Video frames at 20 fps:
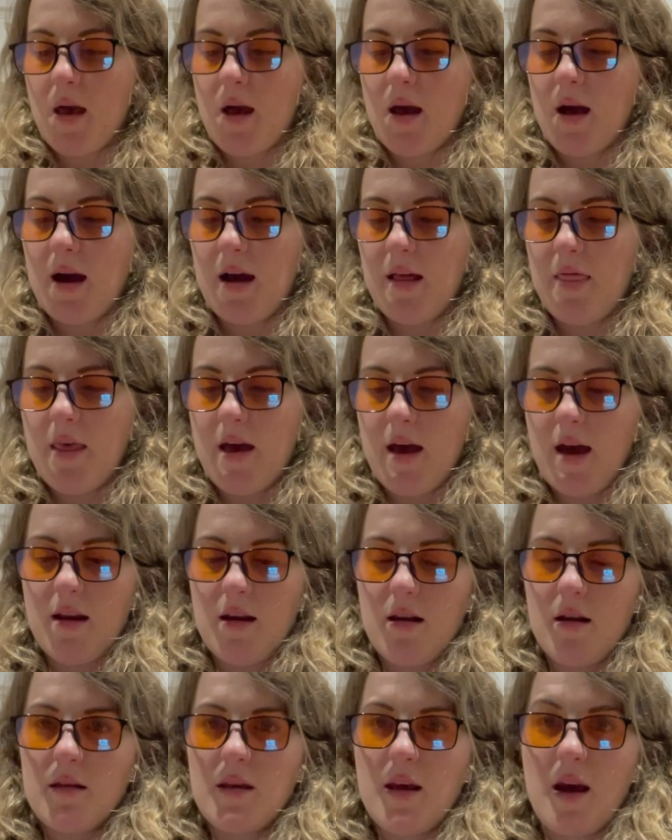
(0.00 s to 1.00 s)
And then,
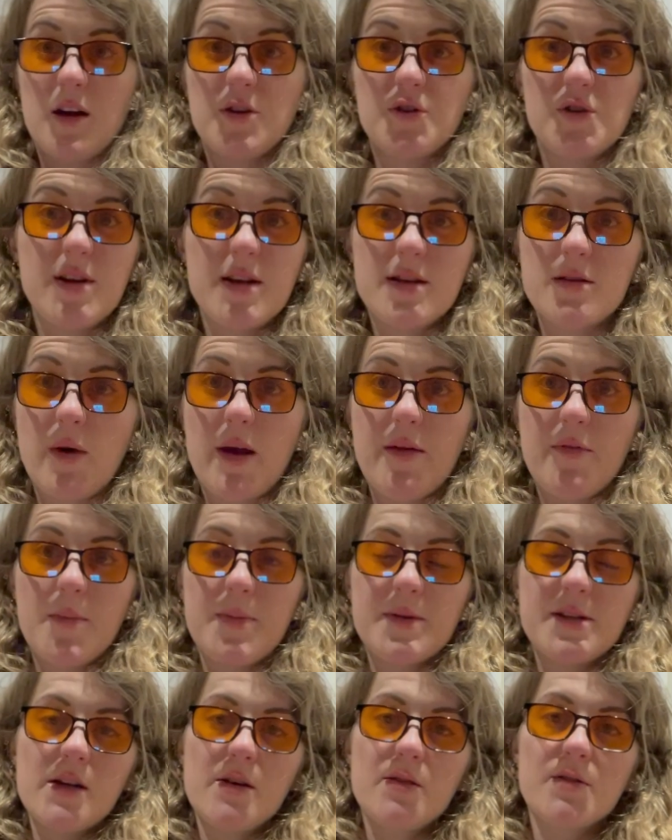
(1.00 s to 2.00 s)
yeah, just need to wait for the
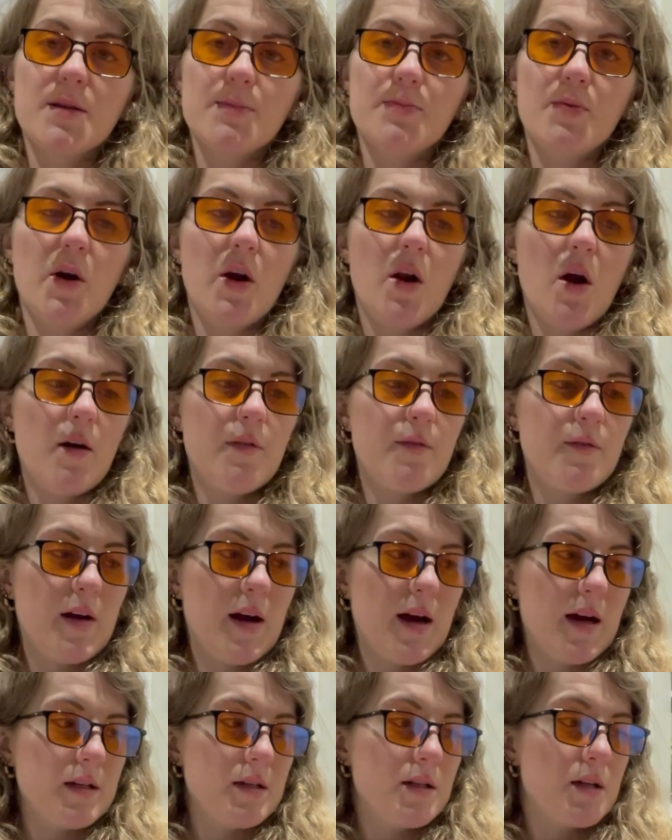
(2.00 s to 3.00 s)
potatoes to boil off,
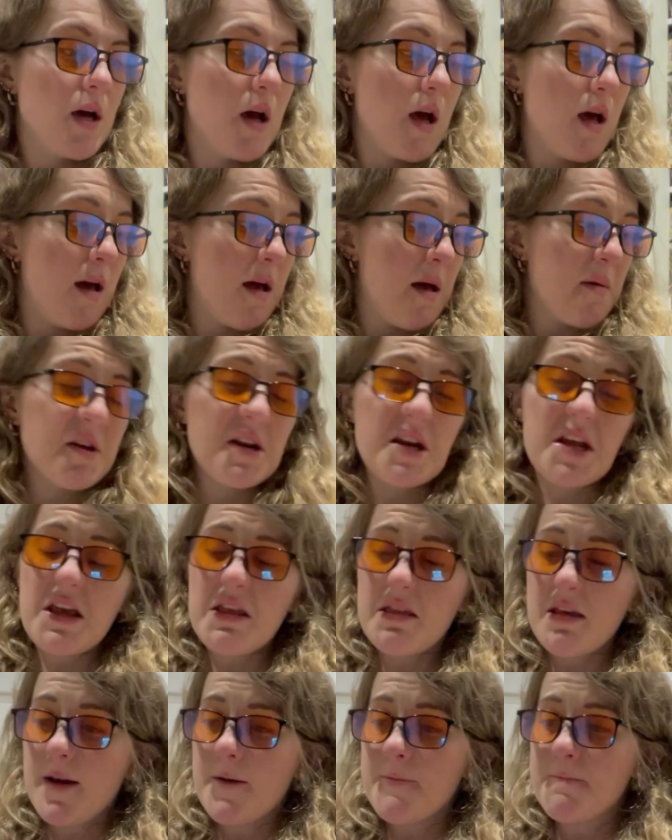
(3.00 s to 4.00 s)
and I'm going to eat
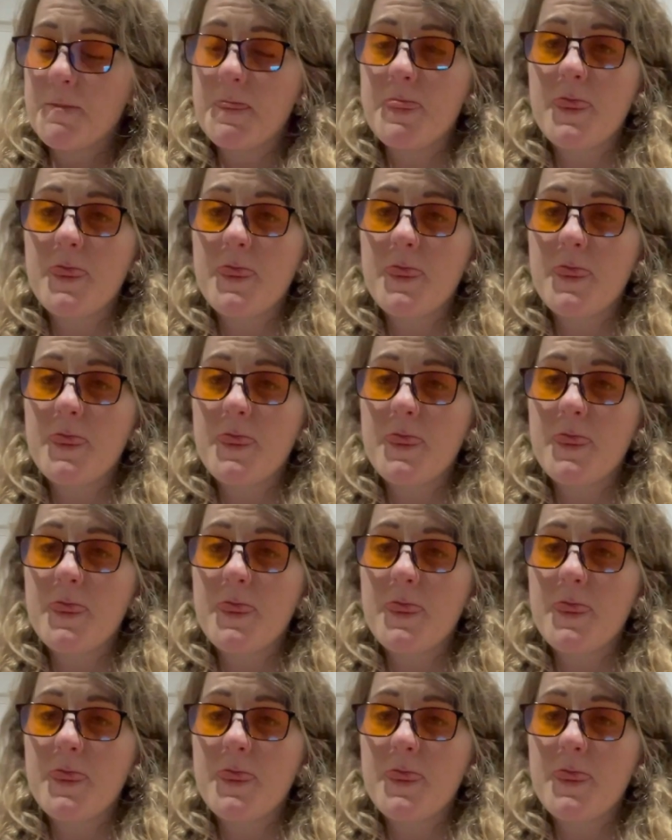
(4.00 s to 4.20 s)
that.